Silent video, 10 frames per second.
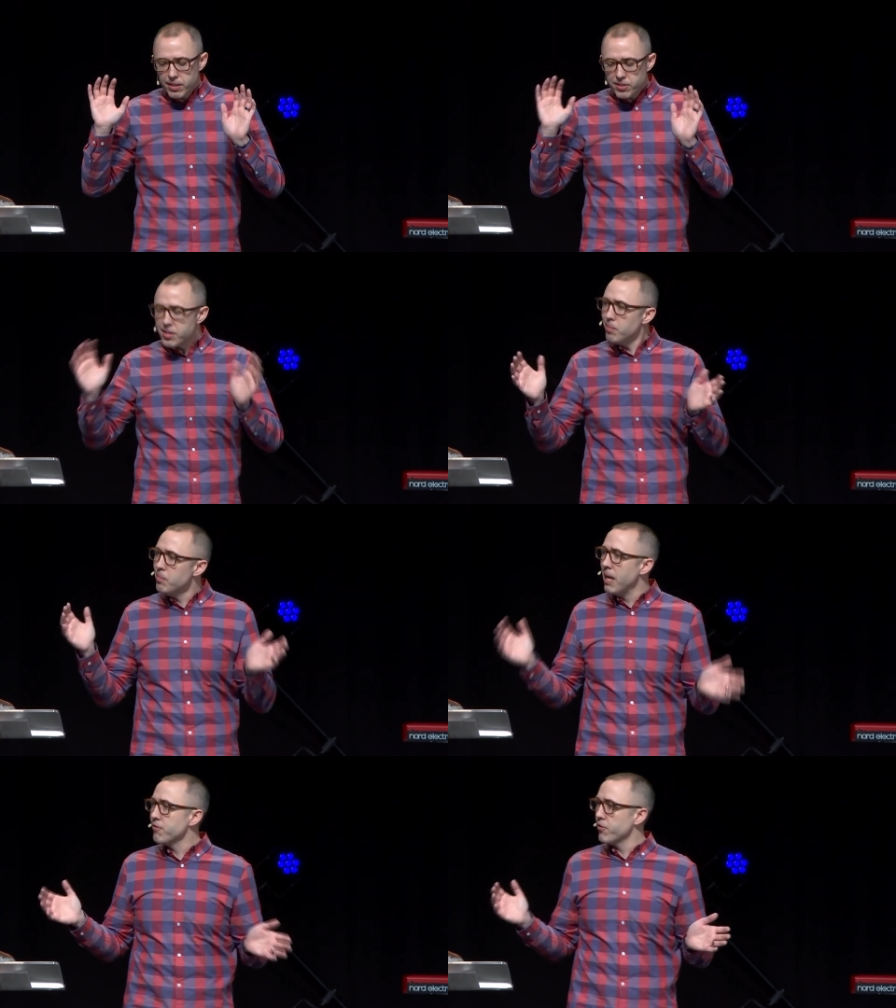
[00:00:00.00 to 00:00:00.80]
some of
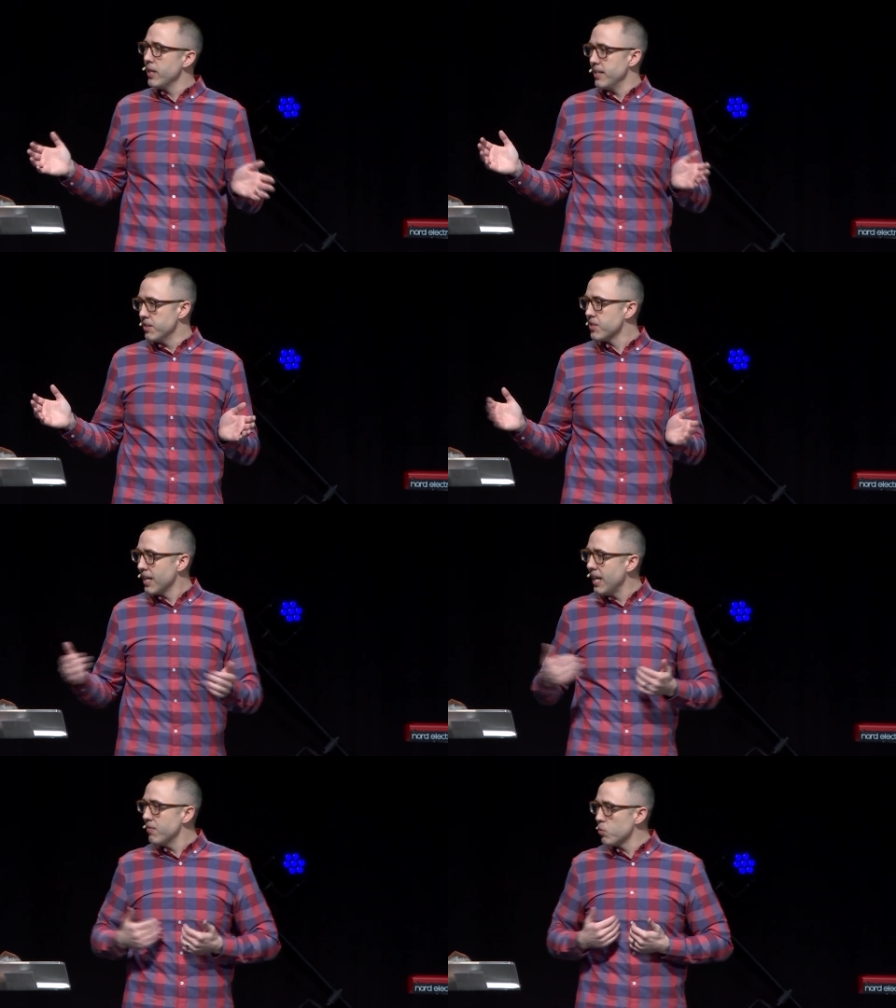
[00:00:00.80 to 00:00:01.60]
my friends,
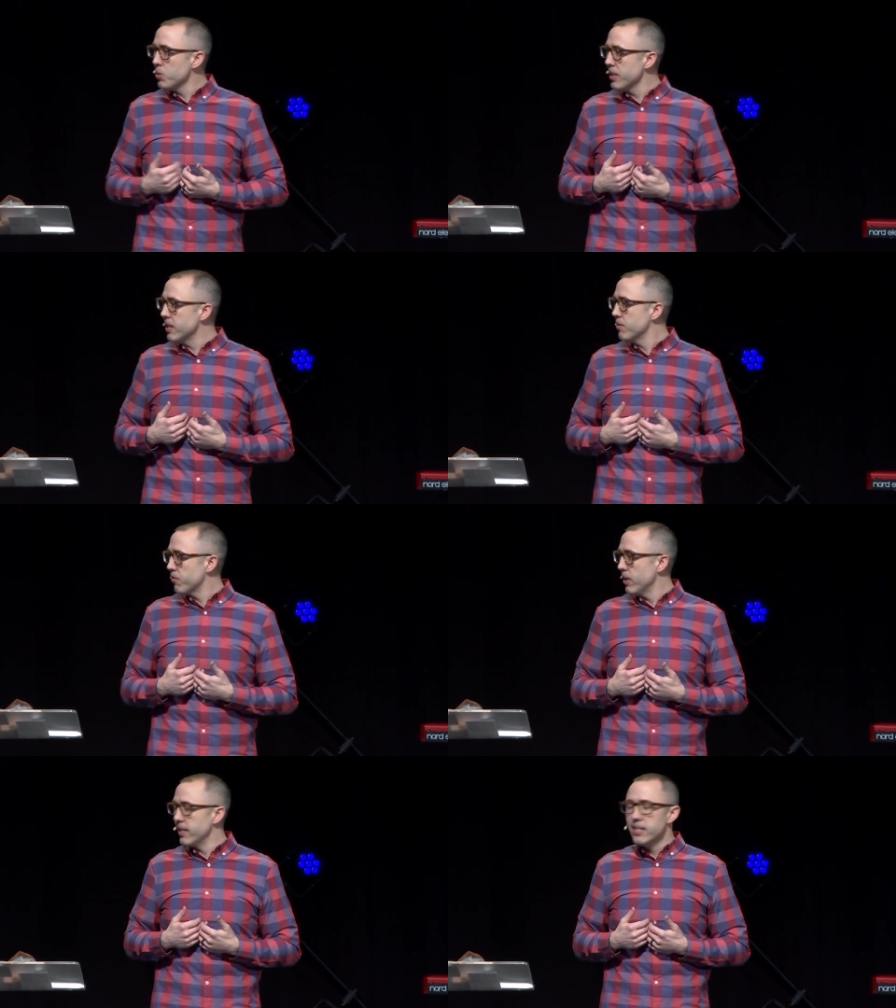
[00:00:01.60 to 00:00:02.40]
and I have a really good
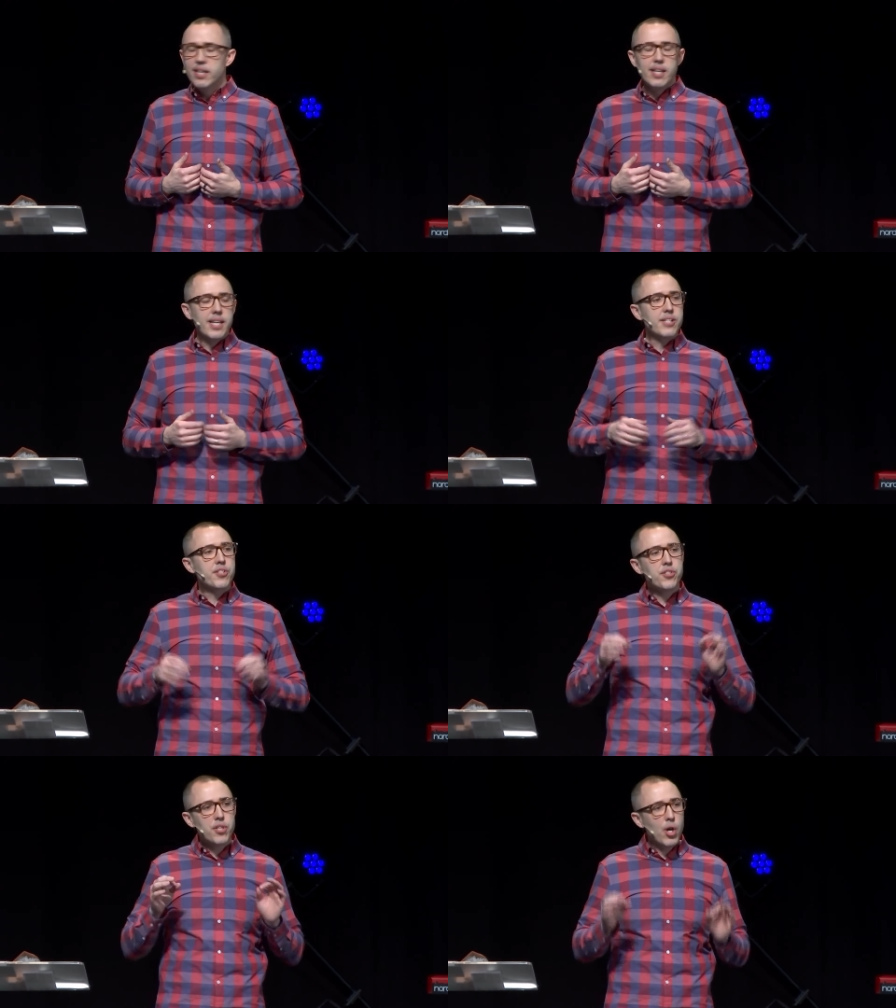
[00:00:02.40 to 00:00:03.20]
friend, is
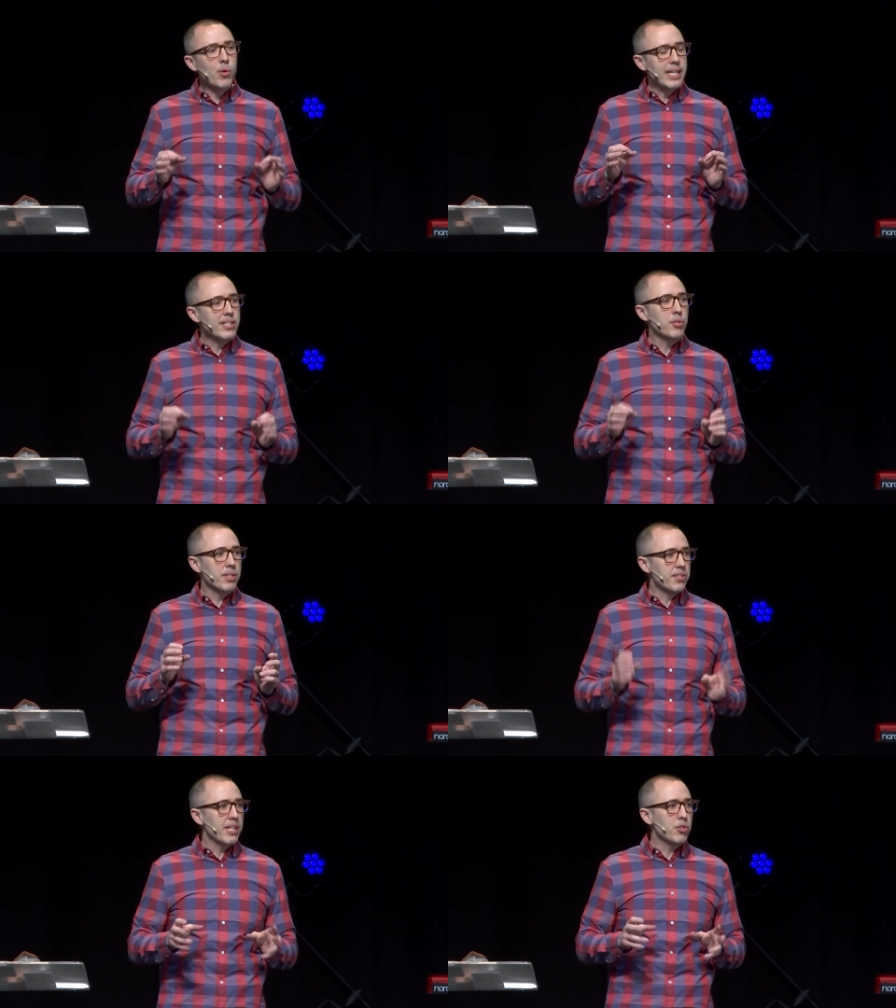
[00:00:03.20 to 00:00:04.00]
so into
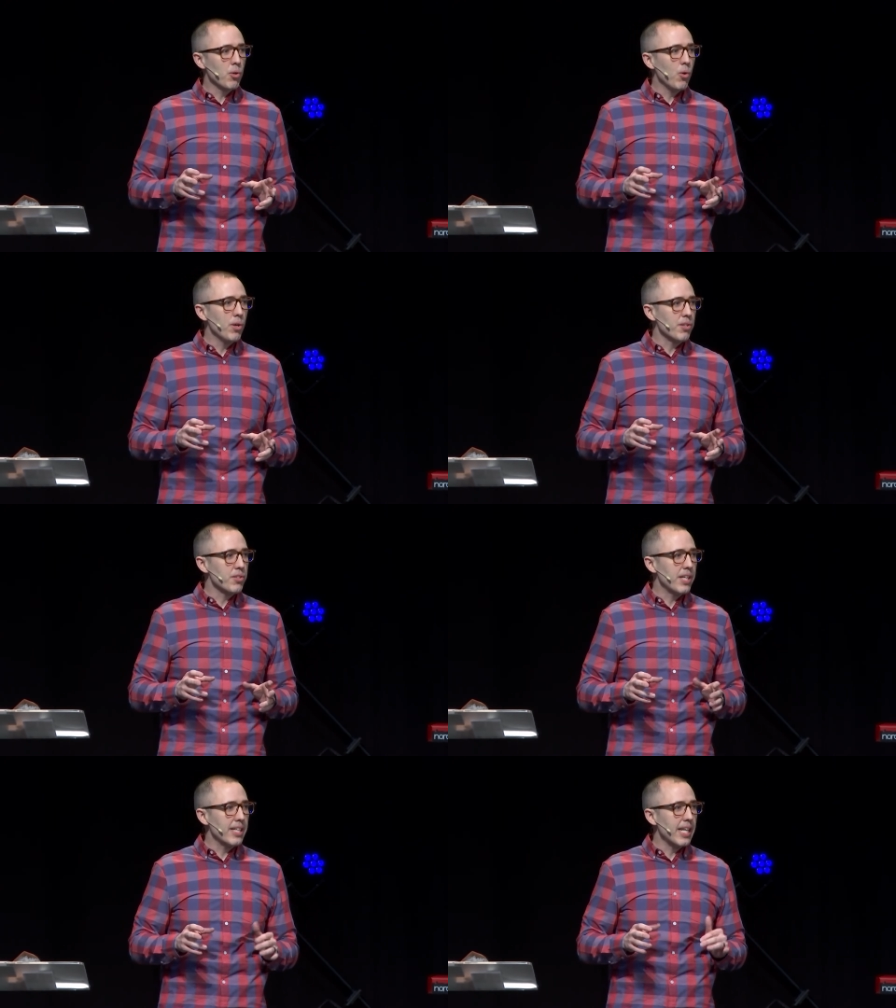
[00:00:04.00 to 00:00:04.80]
essential
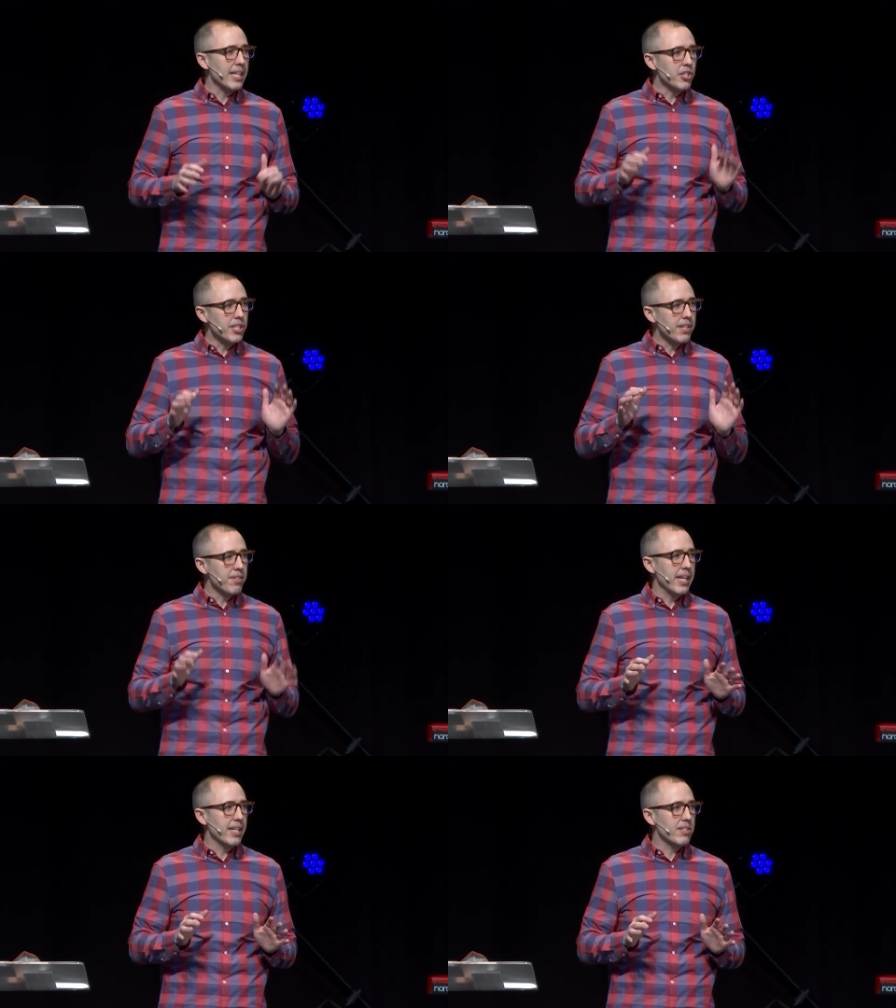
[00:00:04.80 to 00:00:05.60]
oils that like she
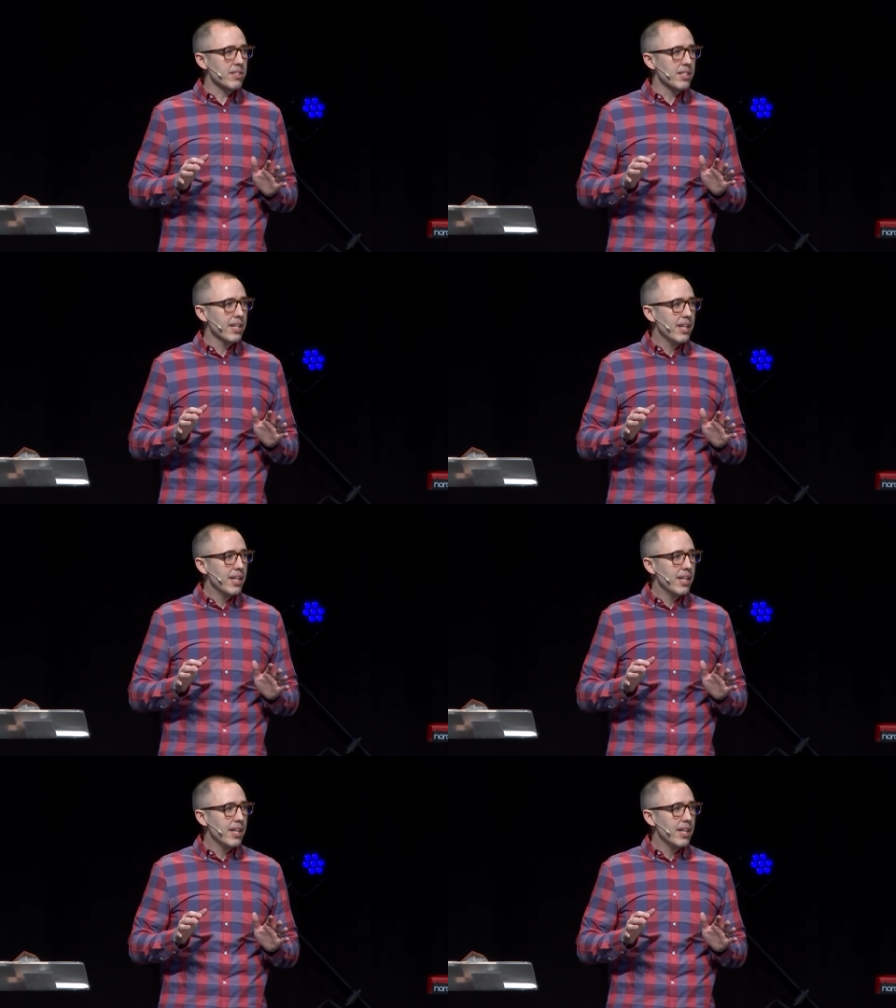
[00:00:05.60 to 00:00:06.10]
thinks